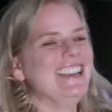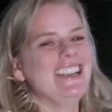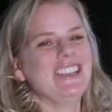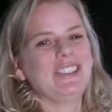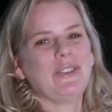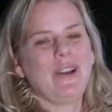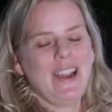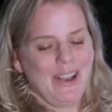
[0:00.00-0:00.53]

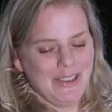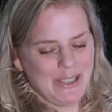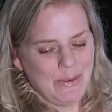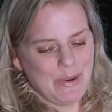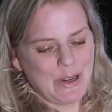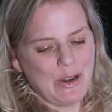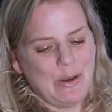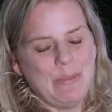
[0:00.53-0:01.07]
So I also
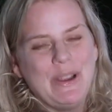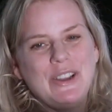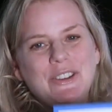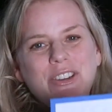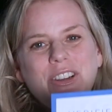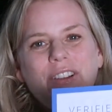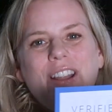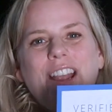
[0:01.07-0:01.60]
wanted to
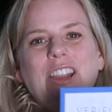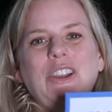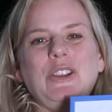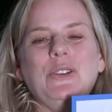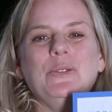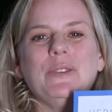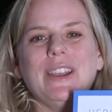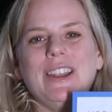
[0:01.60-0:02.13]
mention that
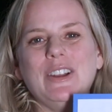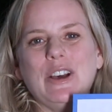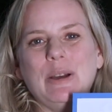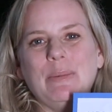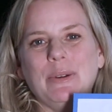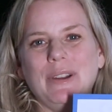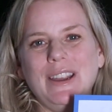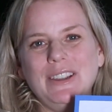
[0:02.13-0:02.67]
you can
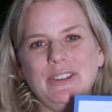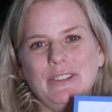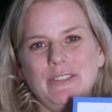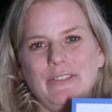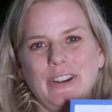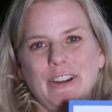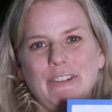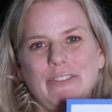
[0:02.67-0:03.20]
upgrade to
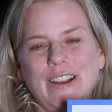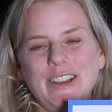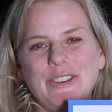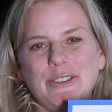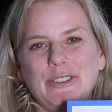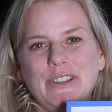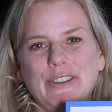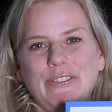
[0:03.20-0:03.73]
a verified
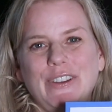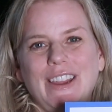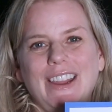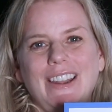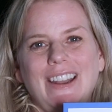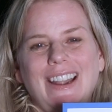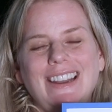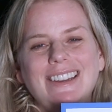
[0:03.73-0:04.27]

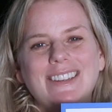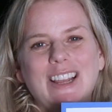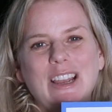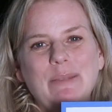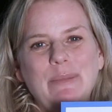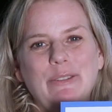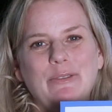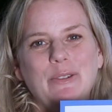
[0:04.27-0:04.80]
certificate
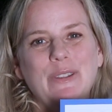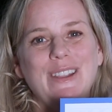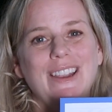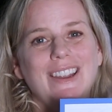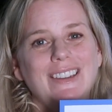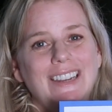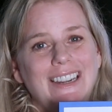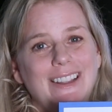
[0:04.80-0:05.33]
anytime before the
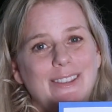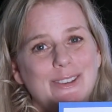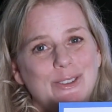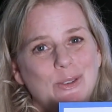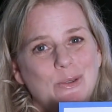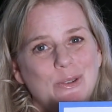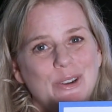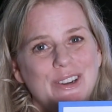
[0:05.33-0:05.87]
end date of
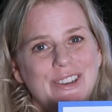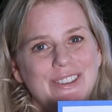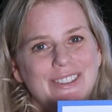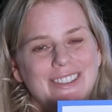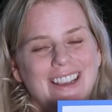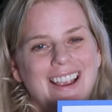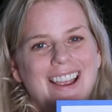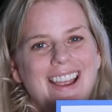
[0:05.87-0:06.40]
this
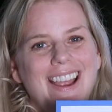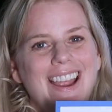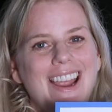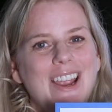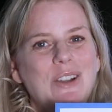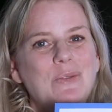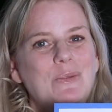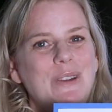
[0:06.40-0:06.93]
course,
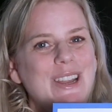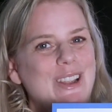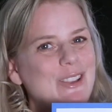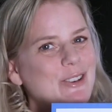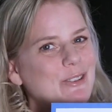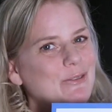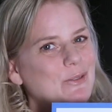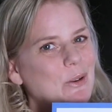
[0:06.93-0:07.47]
and we
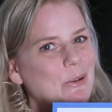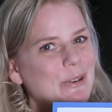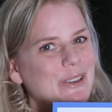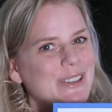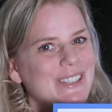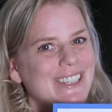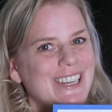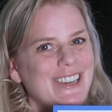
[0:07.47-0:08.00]
look
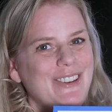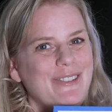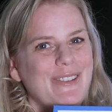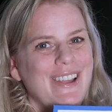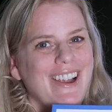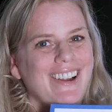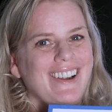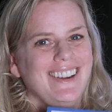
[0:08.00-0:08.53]
forward to seeing
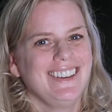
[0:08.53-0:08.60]
you there.